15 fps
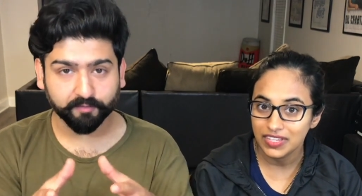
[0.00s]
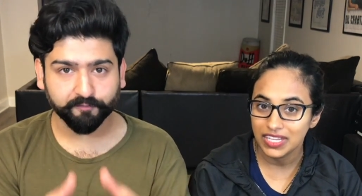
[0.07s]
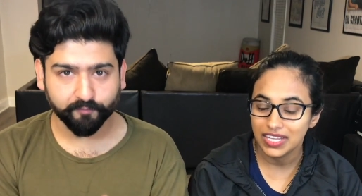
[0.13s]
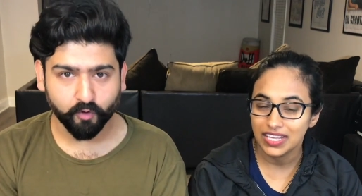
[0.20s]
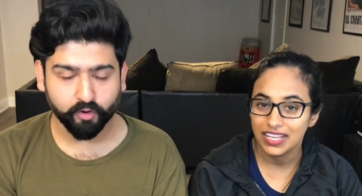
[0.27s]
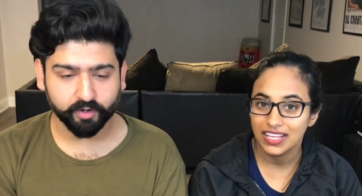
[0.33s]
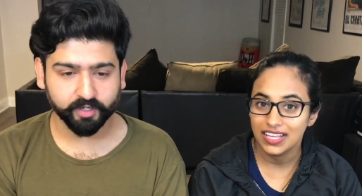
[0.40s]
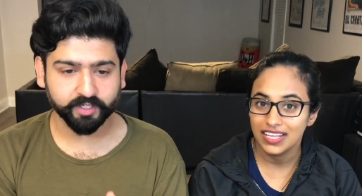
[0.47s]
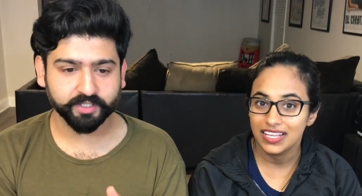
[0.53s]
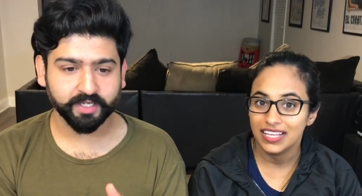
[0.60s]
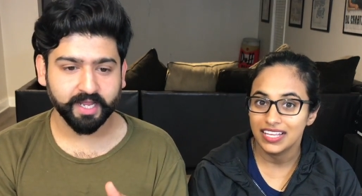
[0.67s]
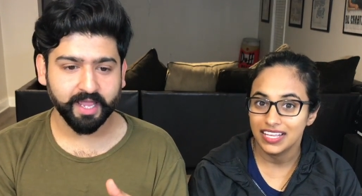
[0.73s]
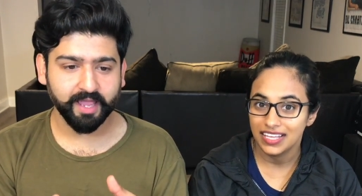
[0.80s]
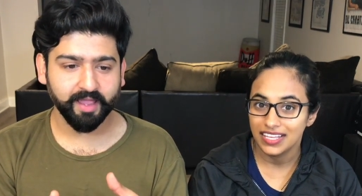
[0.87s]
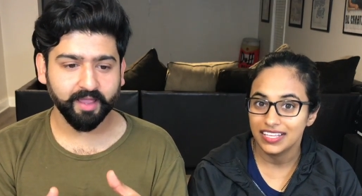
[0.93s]
Speaker 1: the forest,
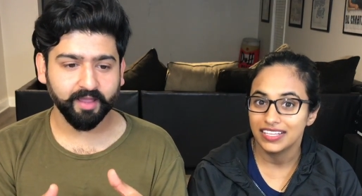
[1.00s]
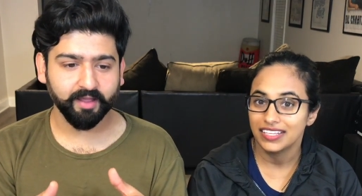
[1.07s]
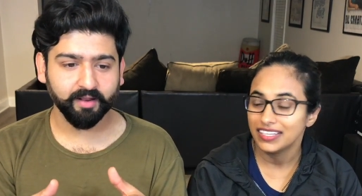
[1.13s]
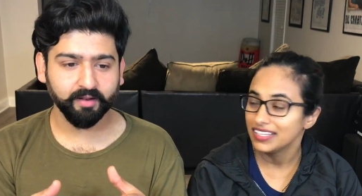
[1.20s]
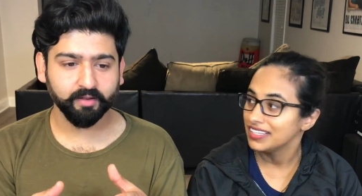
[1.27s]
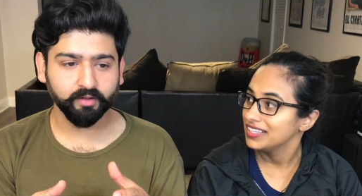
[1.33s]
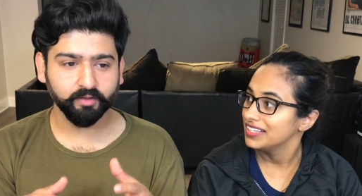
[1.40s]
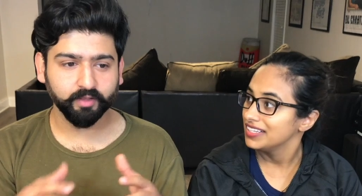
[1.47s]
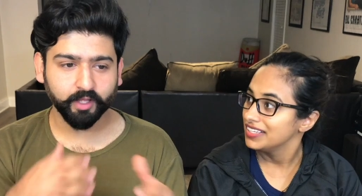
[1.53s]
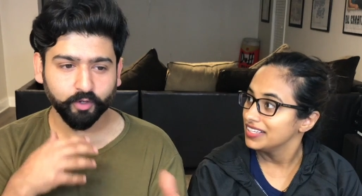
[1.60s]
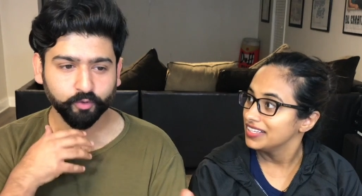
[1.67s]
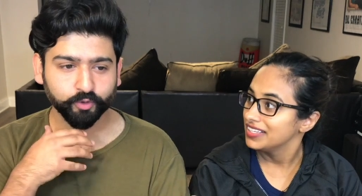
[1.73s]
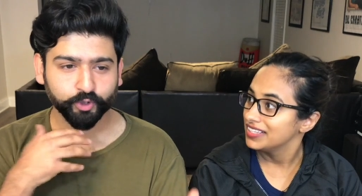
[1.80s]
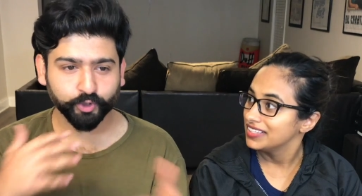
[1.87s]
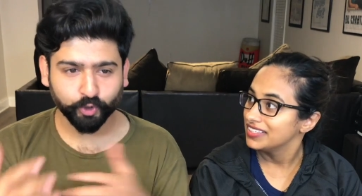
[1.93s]
and they
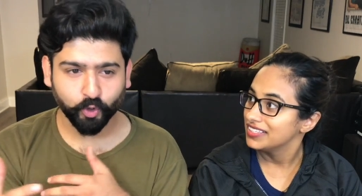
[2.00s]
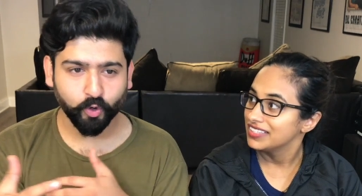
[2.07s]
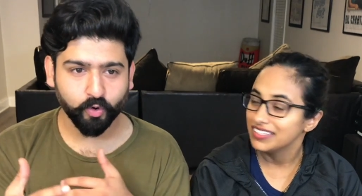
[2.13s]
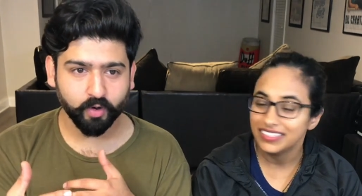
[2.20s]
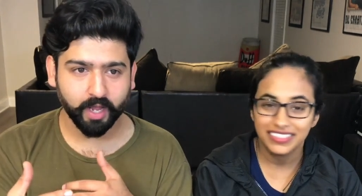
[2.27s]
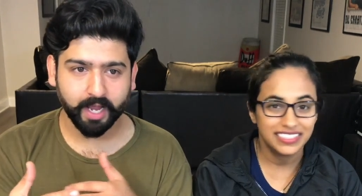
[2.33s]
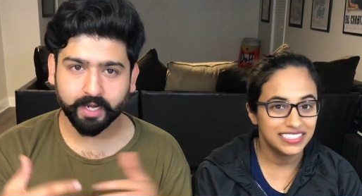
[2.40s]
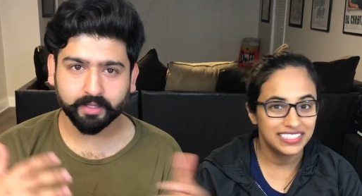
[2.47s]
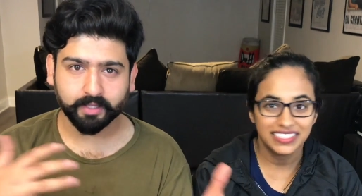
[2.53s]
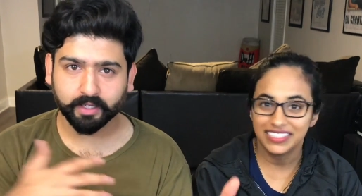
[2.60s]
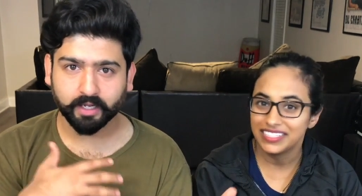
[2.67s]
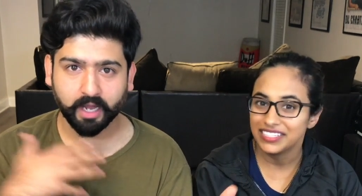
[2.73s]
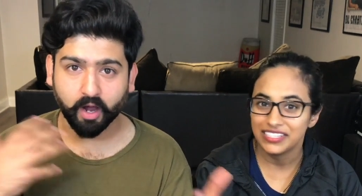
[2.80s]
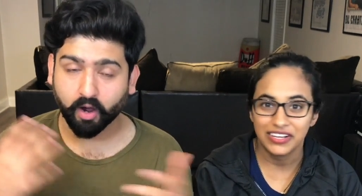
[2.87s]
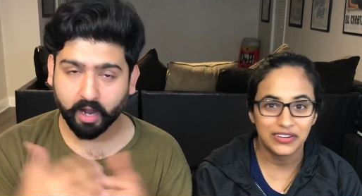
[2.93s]
don't show
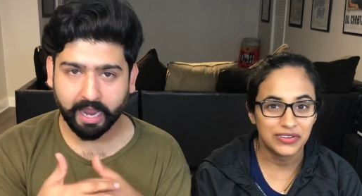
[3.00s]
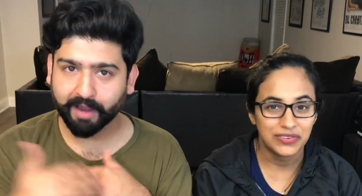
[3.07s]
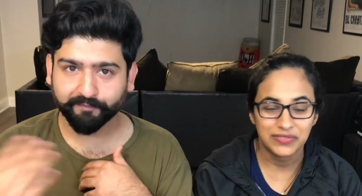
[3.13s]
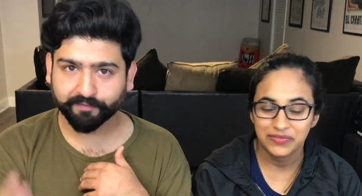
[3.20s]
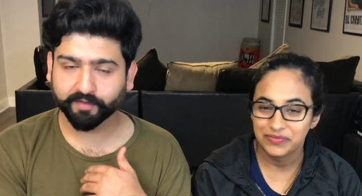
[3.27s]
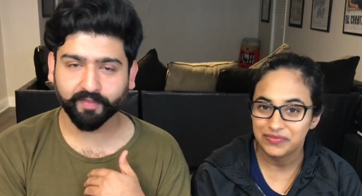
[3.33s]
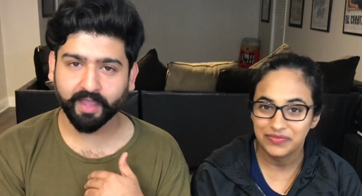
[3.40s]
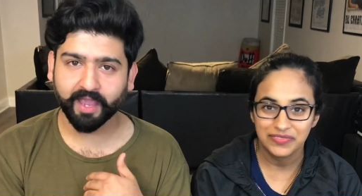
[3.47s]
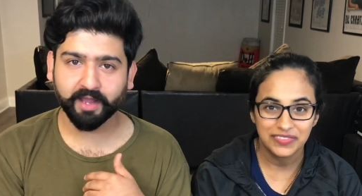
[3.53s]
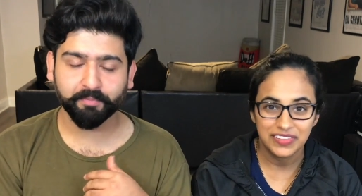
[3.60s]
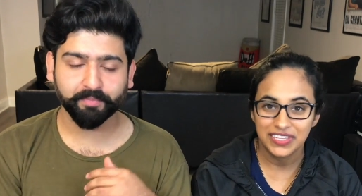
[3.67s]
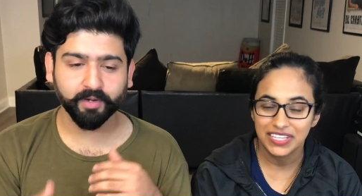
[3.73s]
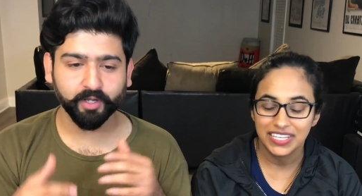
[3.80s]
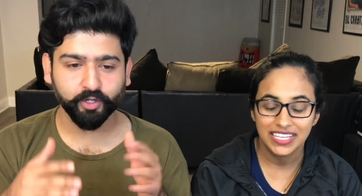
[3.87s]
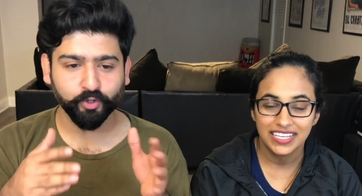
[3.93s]
anything no. after
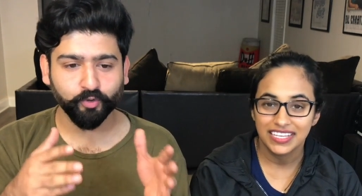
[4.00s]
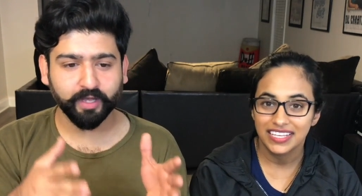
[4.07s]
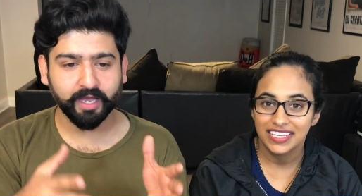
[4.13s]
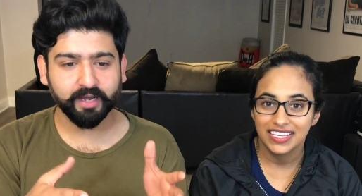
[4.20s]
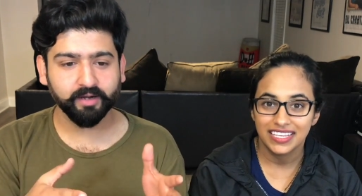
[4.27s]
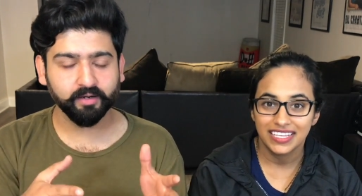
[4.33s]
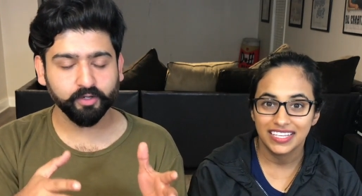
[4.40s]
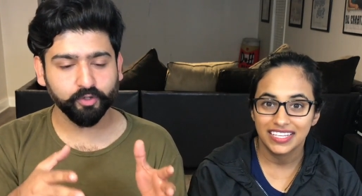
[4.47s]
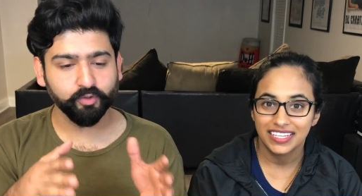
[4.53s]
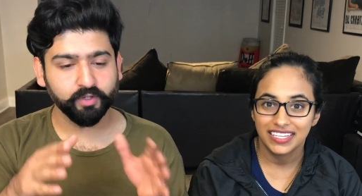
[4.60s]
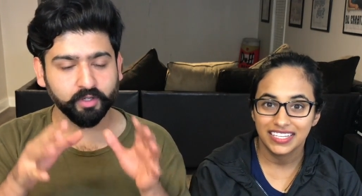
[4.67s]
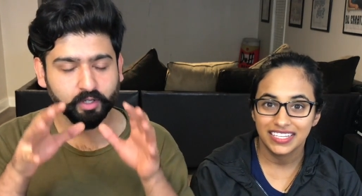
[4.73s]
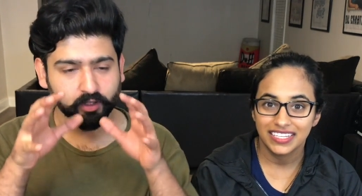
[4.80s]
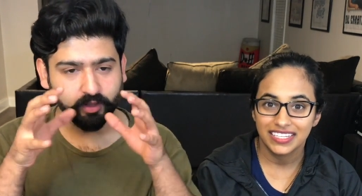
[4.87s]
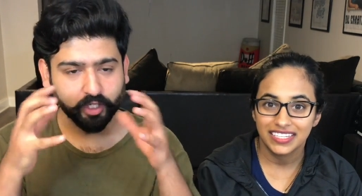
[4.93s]
that. But you get a, you
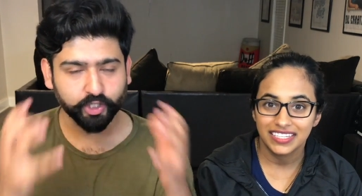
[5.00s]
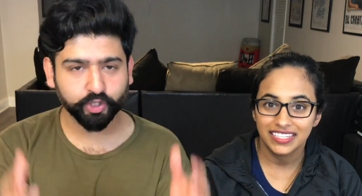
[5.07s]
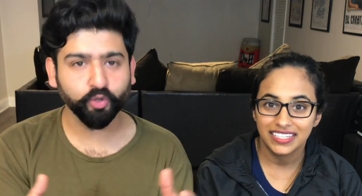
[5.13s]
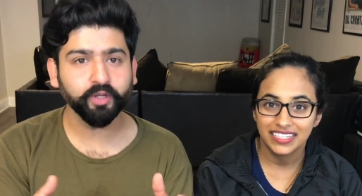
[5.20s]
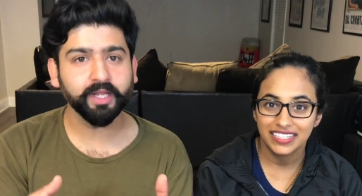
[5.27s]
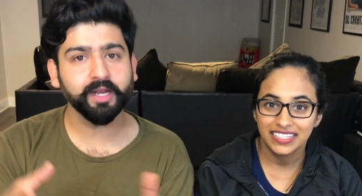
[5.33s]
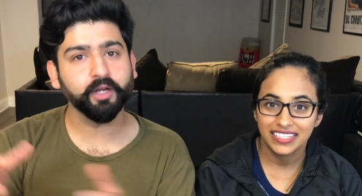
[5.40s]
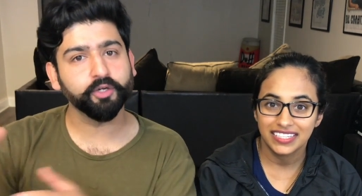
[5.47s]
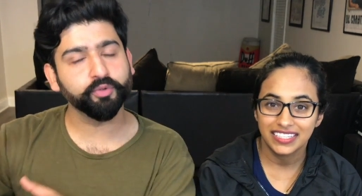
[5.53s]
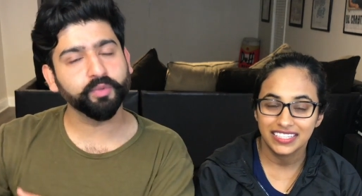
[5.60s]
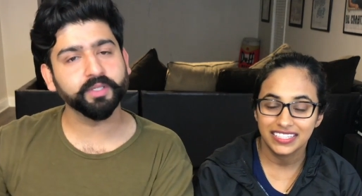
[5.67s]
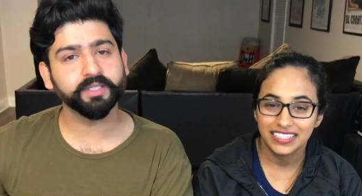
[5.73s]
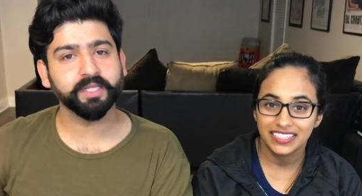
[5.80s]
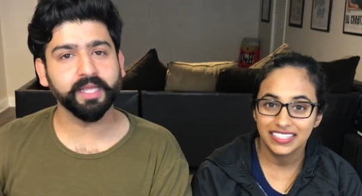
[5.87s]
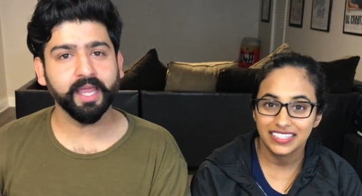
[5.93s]
they show that
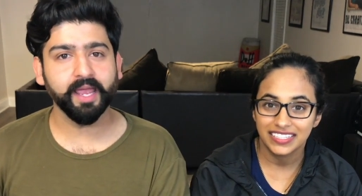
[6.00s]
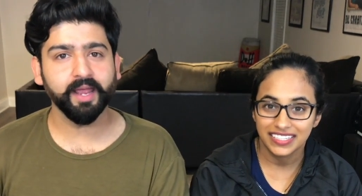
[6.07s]
towards the